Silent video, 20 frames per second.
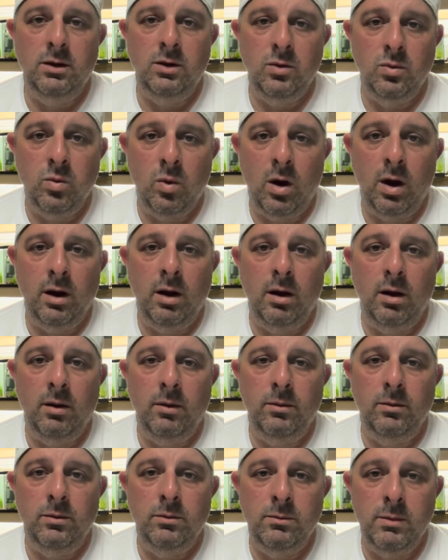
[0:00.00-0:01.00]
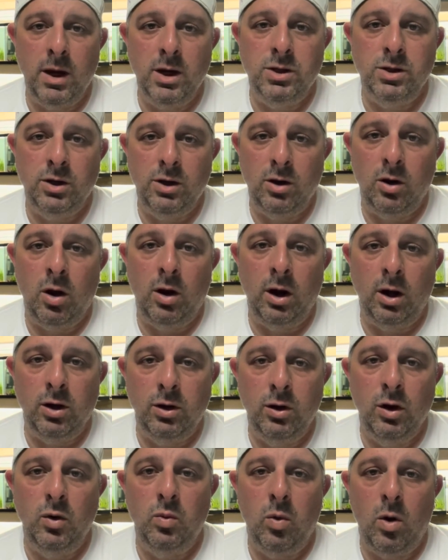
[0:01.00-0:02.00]
you want to make sure you're on a
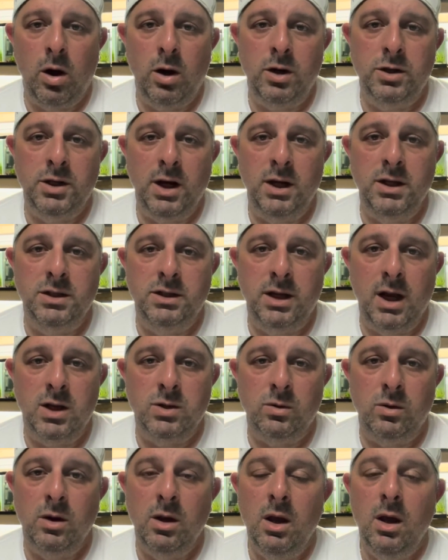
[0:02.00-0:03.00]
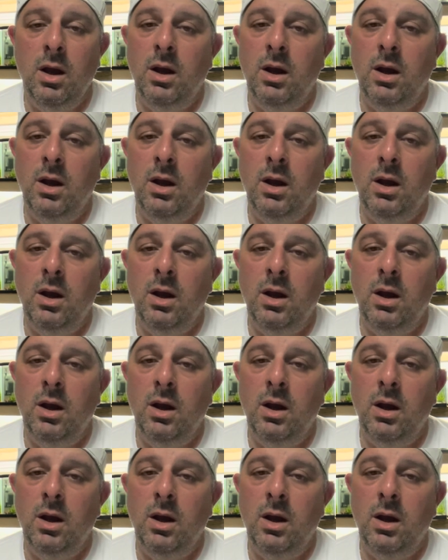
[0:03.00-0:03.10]
good water change schedule.